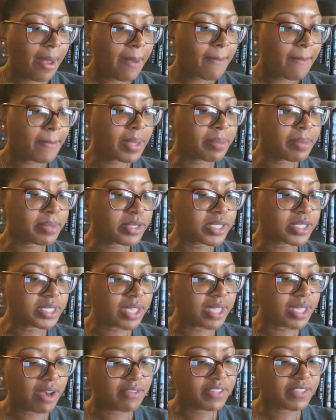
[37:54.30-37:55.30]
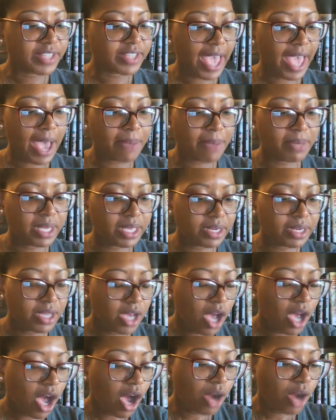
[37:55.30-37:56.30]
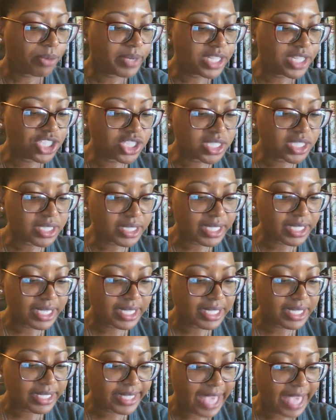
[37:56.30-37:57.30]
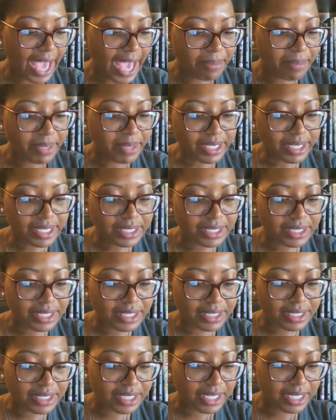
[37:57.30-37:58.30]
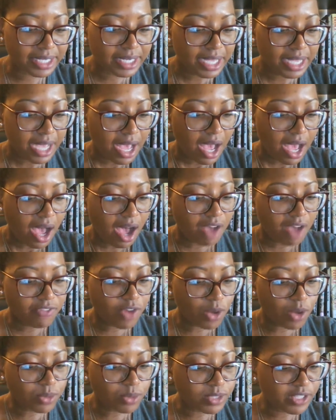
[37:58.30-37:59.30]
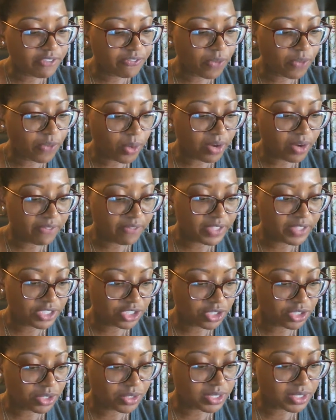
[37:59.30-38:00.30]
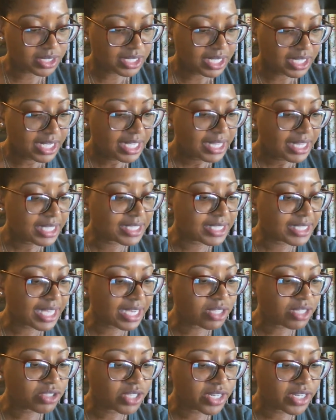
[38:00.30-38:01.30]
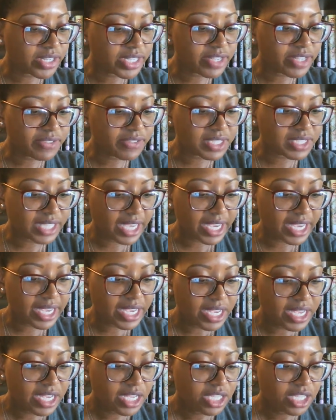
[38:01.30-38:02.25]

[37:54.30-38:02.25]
Members of the cabinet. Originally, the cabinet consisted of only 4 officials: the Secretary of State,